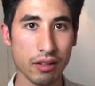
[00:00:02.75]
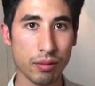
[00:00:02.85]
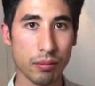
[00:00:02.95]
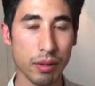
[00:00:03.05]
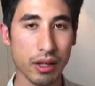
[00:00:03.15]

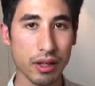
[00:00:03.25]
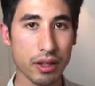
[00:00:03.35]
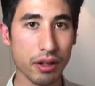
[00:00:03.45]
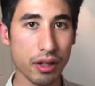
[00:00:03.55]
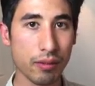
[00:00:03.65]
been making
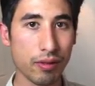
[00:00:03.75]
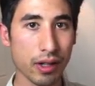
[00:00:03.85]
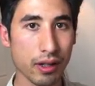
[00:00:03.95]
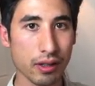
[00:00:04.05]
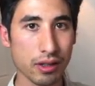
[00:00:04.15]
YouTube
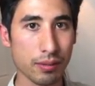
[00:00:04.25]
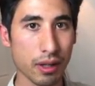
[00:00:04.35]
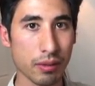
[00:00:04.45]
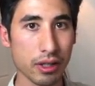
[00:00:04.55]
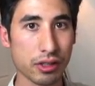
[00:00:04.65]
videos about
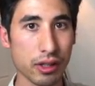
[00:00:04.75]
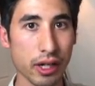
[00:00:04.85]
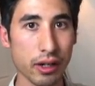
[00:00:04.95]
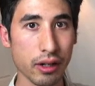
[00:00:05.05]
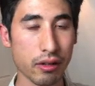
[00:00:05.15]
my
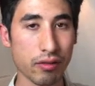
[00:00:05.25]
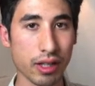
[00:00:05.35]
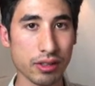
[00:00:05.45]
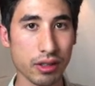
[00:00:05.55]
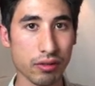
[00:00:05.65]
trading and
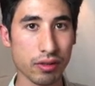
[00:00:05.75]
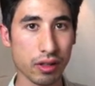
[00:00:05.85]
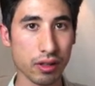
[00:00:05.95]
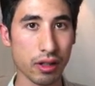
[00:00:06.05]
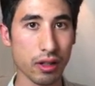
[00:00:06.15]
investing for a
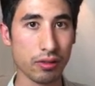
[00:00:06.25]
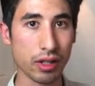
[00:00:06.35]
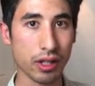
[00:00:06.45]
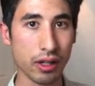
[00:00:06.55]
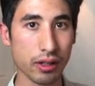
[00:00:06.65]
little over a
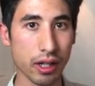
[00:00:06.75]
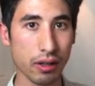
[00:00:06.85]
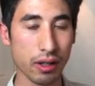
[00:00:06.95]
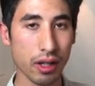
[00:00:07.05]
year now,